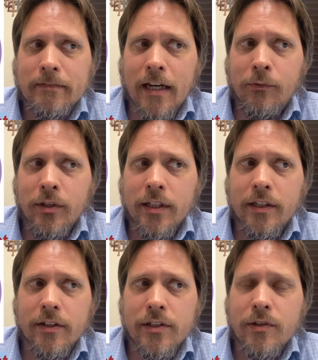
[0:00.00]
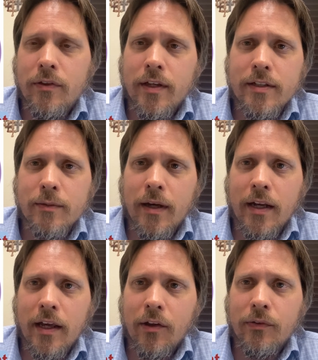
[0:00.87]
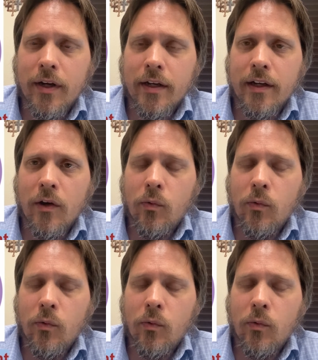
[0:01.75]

I'm really hearing two things about health right now.